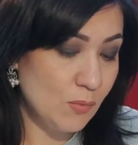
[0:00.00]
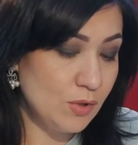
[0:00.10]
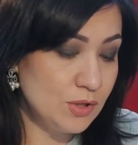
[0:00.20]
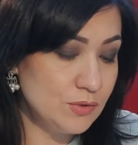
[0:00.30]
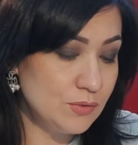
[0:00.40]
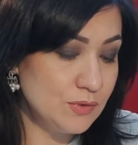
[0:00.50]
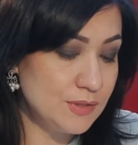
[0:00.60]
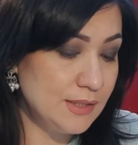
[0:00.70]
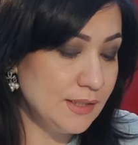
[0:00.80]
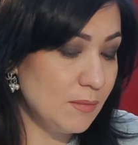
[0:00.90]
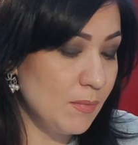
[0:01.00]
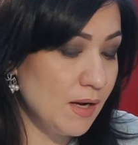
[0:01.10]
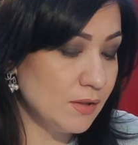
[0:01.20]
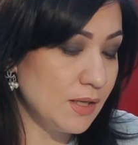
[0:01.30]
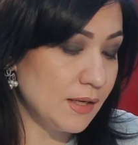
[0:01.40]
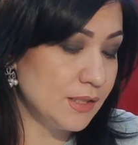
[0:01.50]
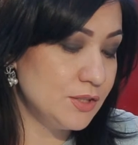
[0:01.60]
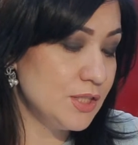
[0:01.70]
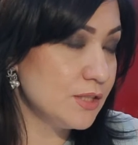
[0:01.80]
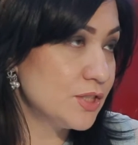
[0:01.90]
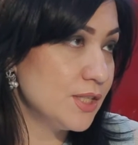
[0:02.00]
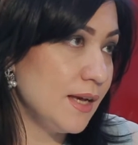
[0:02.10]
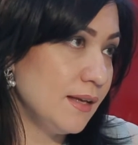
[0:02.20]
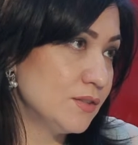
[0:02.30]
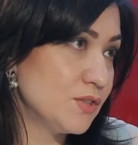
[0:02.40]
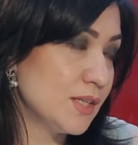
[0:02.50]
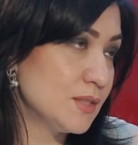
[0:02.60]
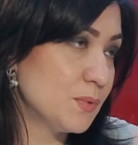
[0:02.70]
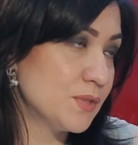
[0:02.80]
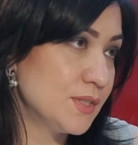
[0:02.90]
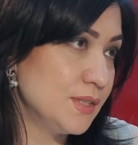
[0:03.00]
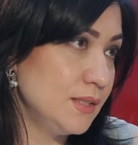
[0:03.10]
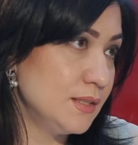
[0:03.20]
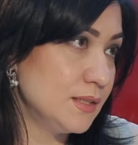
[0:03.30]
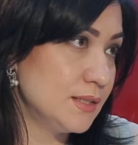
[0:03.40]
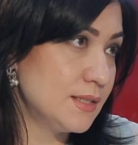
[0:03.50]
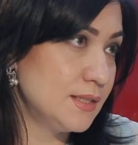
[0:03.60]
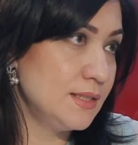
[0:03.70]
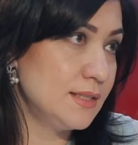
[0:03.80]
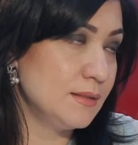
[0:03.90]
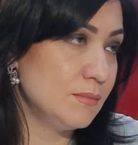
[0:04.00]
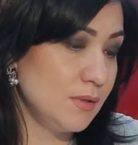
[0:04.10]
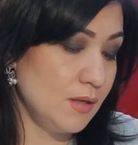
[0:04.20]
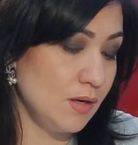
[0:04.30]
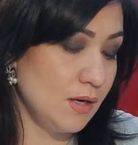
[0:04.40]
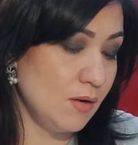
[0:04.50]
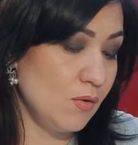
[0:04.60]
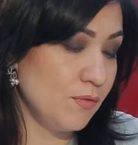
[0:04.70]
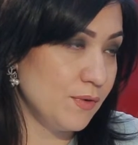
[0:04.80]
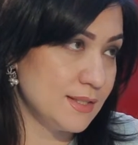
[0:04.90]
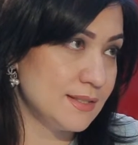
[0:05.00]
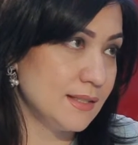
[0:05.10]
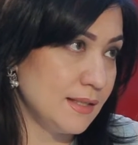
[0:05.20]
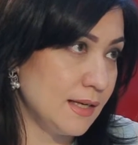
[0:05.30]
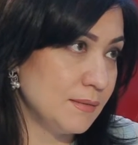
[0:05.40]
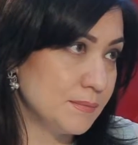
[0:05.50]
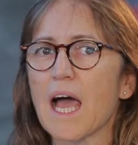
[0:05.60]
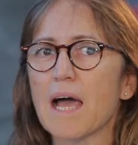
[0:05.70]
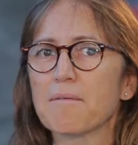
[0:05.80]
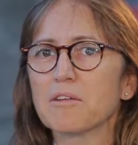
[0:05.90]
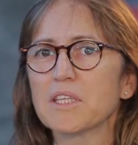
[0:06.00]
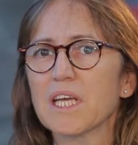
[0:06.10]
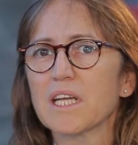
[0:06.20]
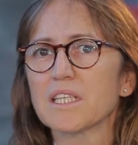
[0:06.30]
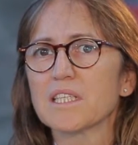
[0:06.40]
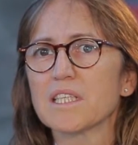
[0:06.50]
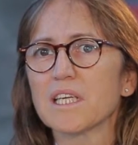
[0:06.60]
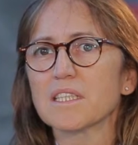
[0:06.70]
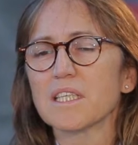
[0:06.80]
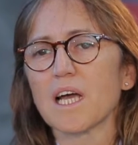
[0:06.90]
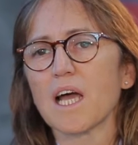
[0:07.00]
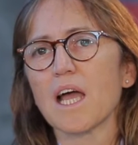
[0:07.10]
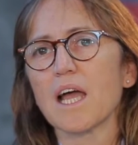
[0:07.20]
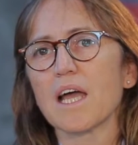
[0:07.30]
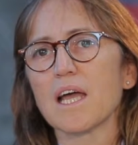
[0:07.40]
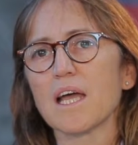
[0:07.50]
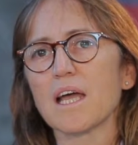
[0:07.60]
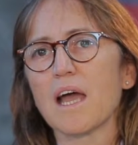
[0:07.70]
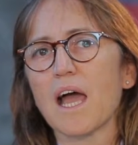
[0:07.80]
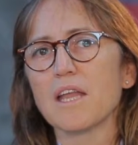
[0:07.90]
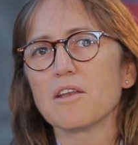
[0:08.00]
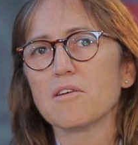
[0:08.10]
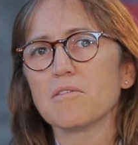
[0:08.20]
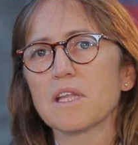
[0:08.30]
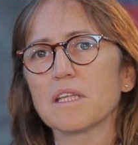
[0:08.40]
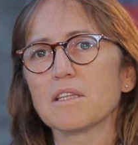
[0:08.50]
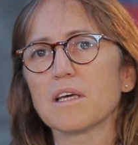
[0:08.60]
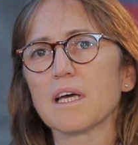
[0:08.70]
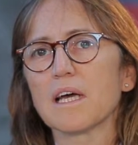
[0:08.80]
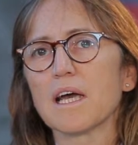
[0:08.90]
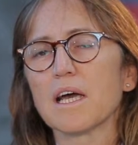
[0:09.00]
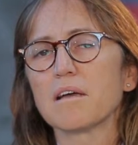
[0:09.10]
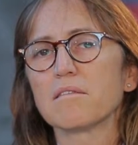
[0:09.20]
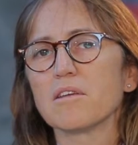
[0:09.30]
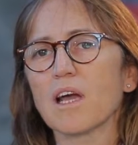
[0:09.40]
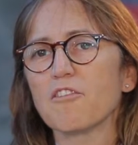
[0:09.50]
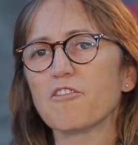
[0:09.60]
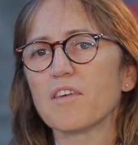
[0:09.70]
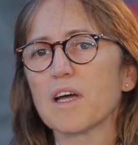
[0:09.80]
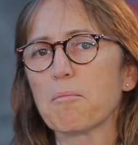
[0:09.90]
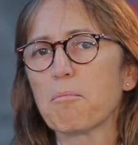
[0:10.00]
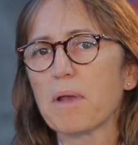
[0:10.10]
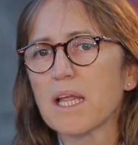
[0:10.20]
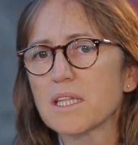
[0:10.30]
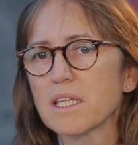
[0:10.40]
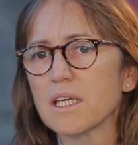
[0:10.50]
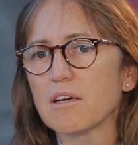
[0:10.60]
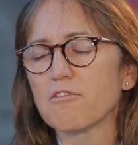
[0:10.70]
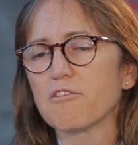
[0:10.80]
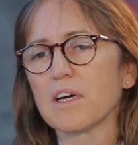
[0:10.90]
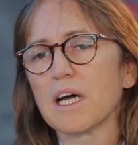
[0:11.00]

What do you think about architecture and transport system of Astana? About the architecture, I know that you have plenty of